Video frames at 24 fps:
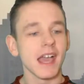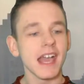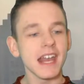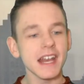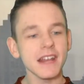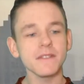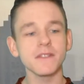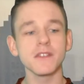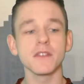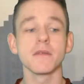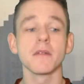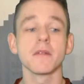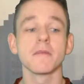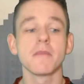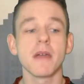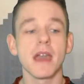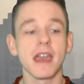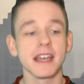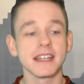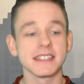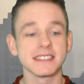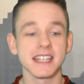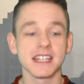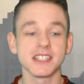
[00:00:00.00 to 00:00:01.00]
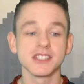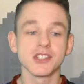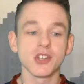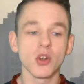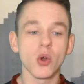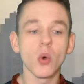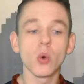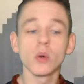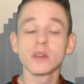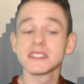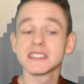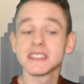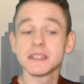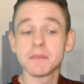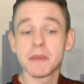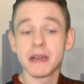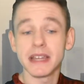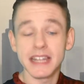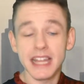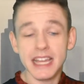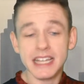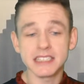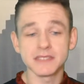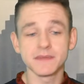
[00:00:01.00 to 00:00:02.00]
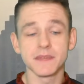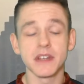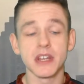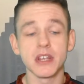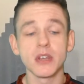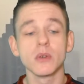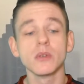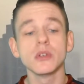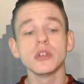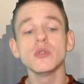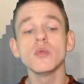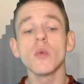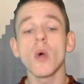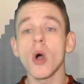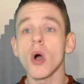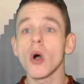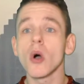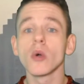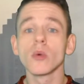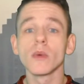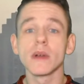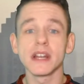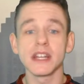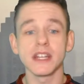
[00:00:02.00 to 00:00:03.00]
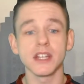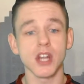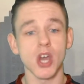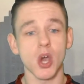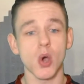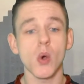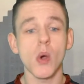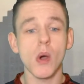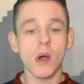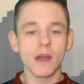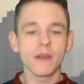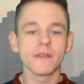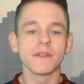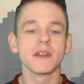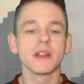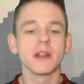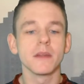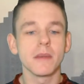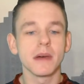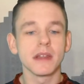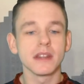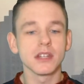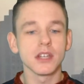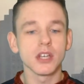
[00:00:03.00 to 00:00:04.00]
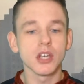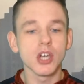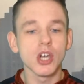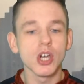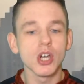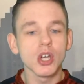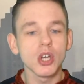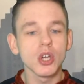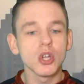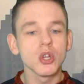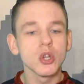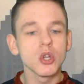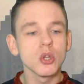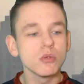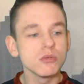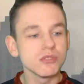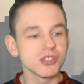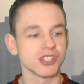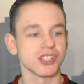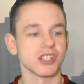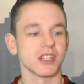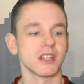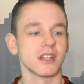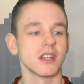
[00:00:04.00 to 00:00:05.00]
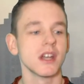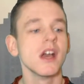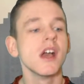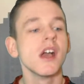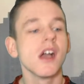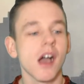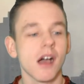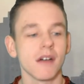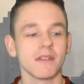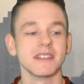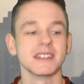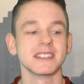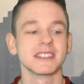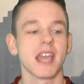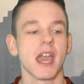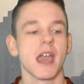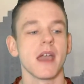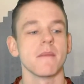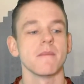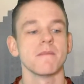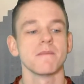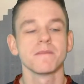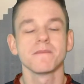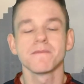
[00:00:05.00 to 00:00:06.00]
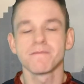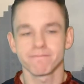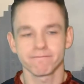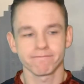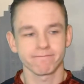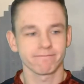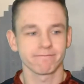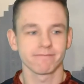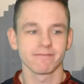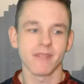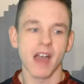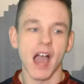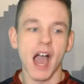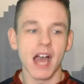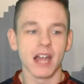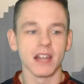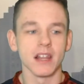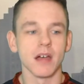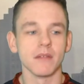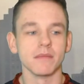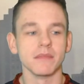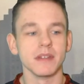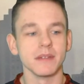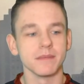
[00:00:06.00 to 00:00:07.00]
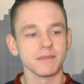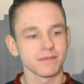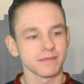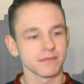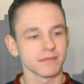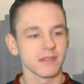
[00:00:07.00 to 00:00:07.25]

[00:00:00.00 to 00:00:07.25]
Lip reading: And if you've been paying attention or seen my last video, you already know how I feel about the conclusion of this game. I loved it.